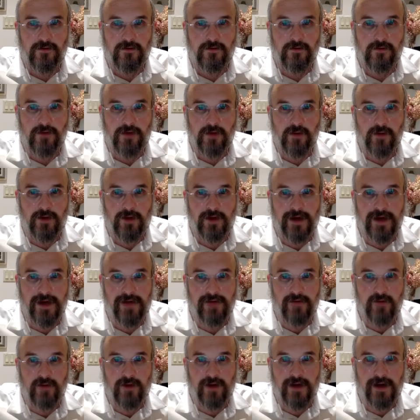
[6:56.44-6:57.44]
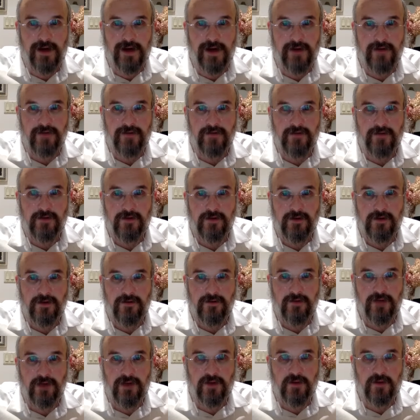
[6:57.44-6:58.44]
Right, one and a half, one and a half
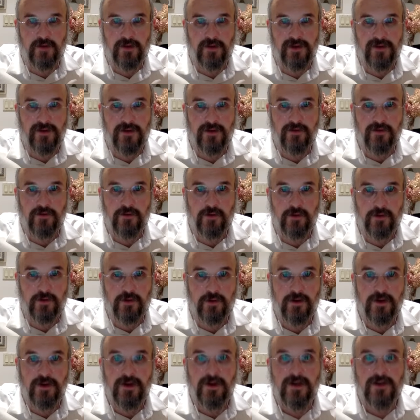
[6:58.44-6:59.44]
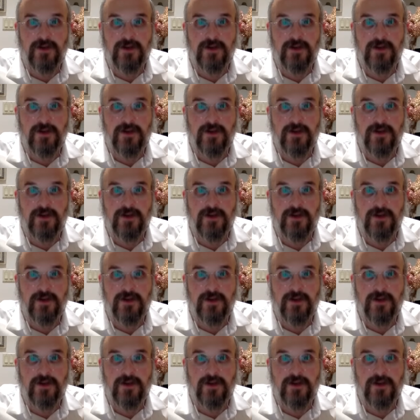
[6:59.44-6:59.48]
make three, fourth. fourth. Yeah.